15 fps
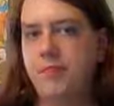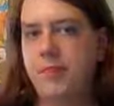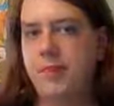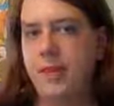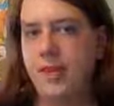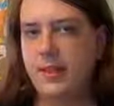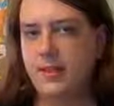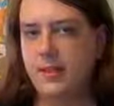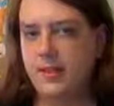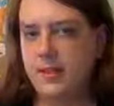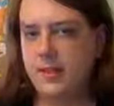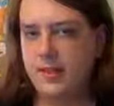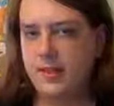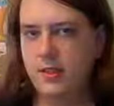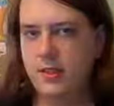
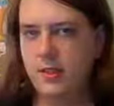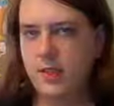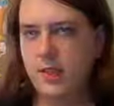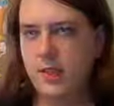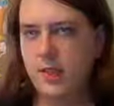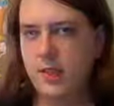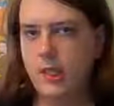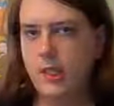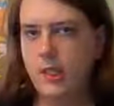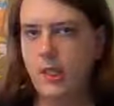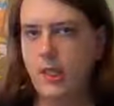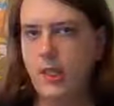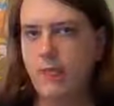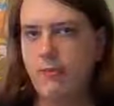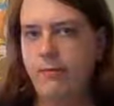that's
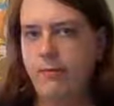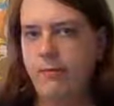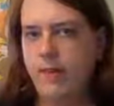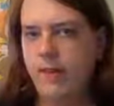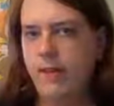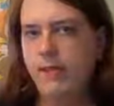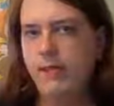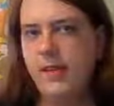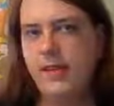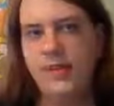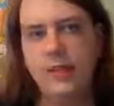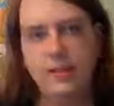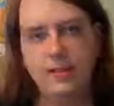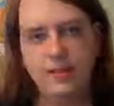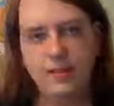in theory,
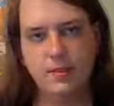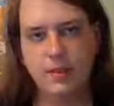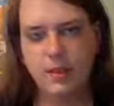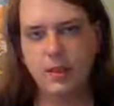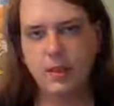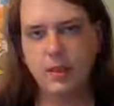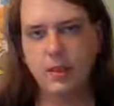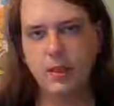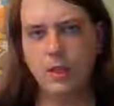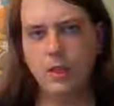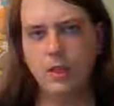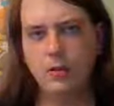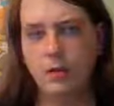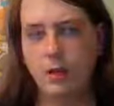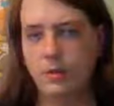the
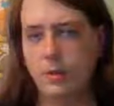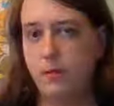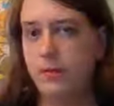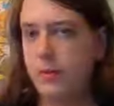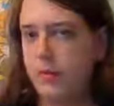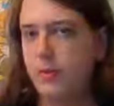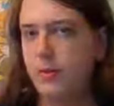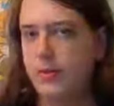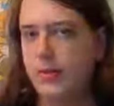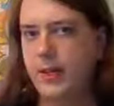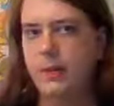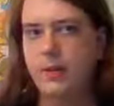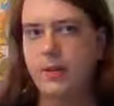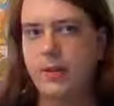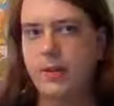theory was that it
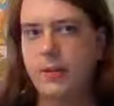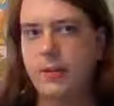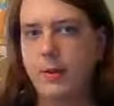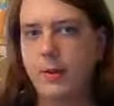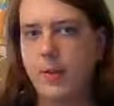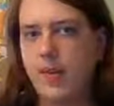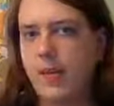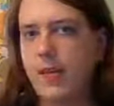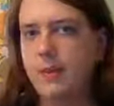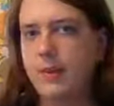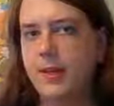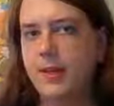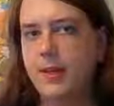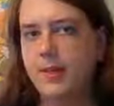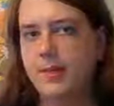was going to be okay
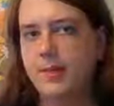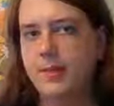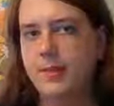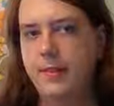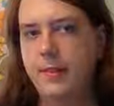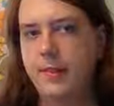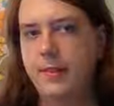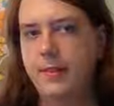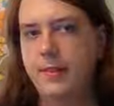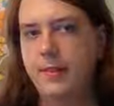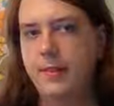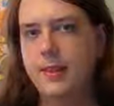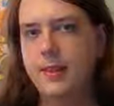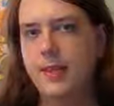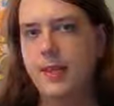because
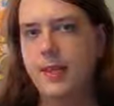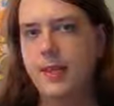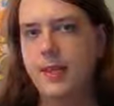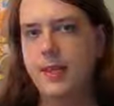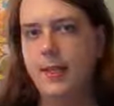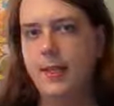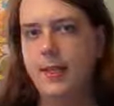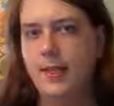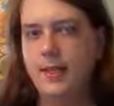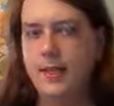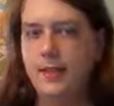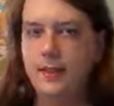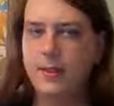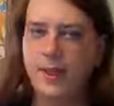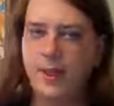
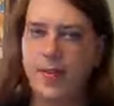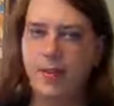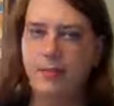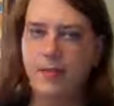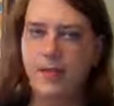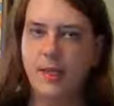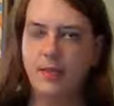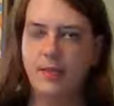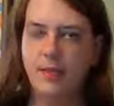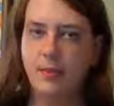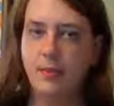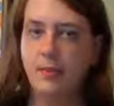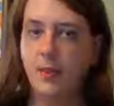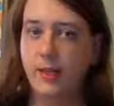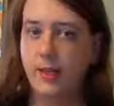you didn't have any
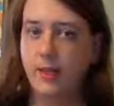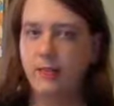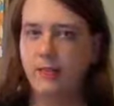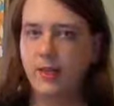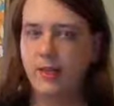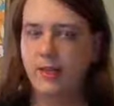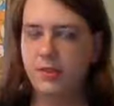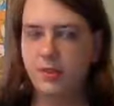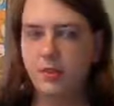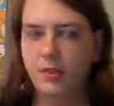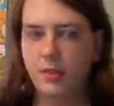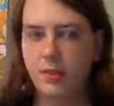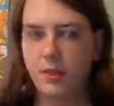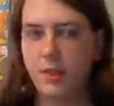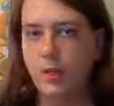identifying information. You
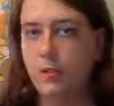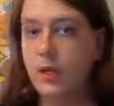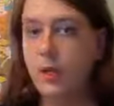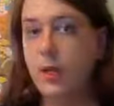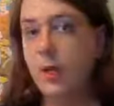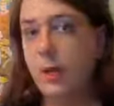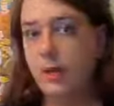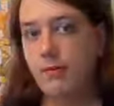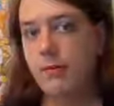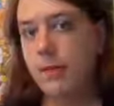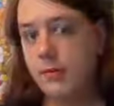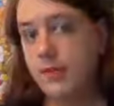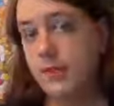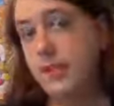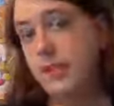couldn't go, well,
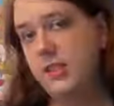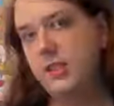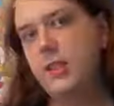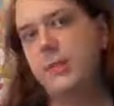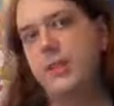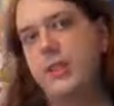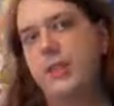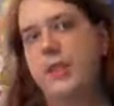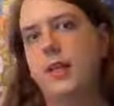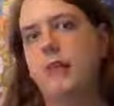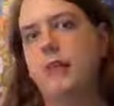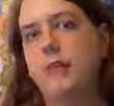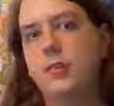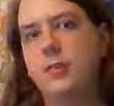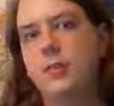this is the particular
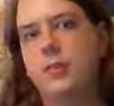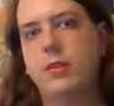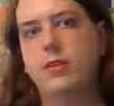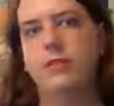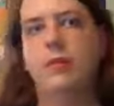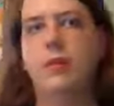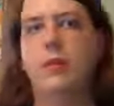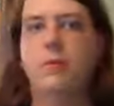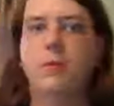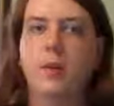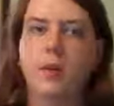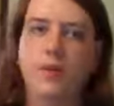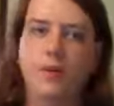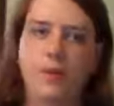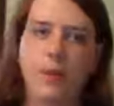route of
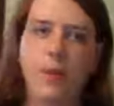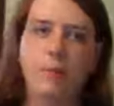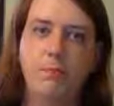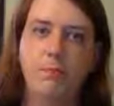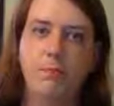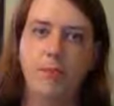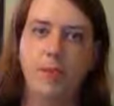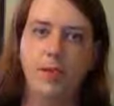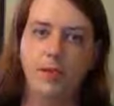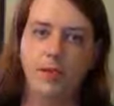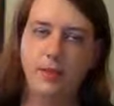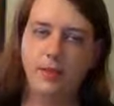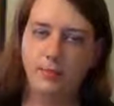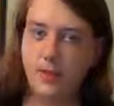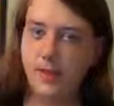someone in
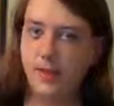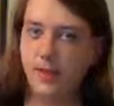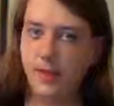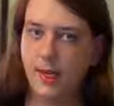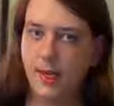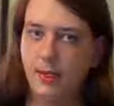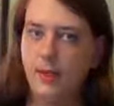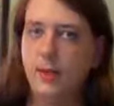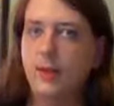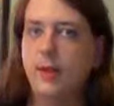particular,